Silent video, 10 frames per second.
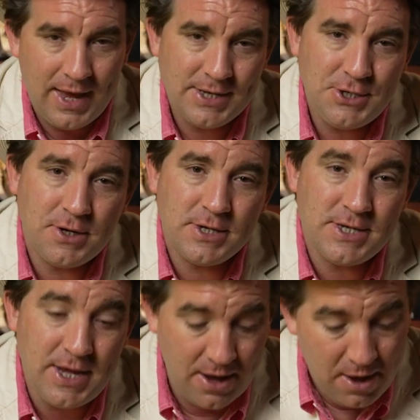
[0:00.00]
As you can
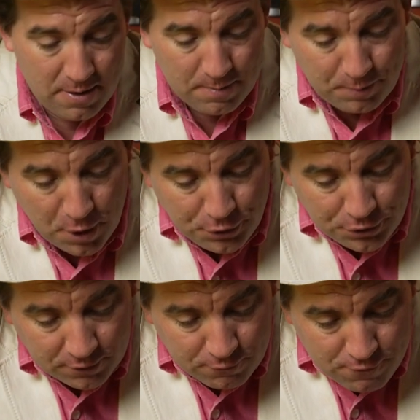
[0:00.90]
see,
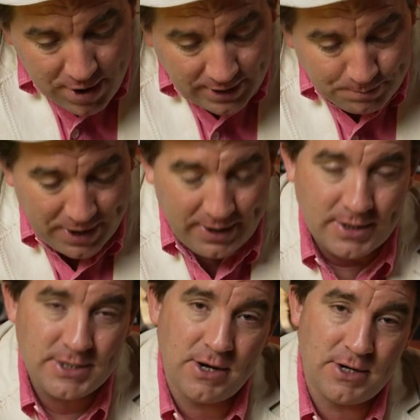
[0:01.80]
both the red
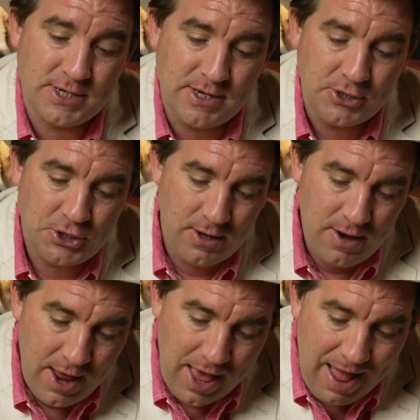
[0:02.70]
baking soda
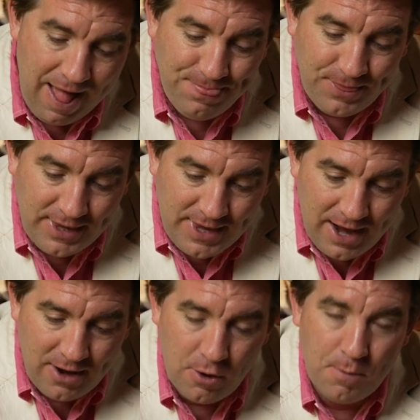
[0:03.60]
solution and the
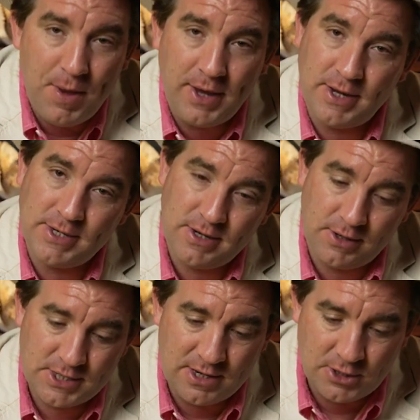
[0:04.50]
yellow baking
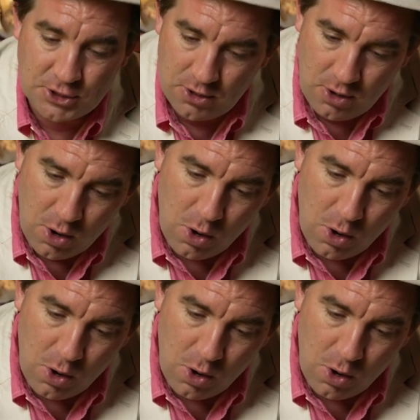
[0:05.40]
soda solution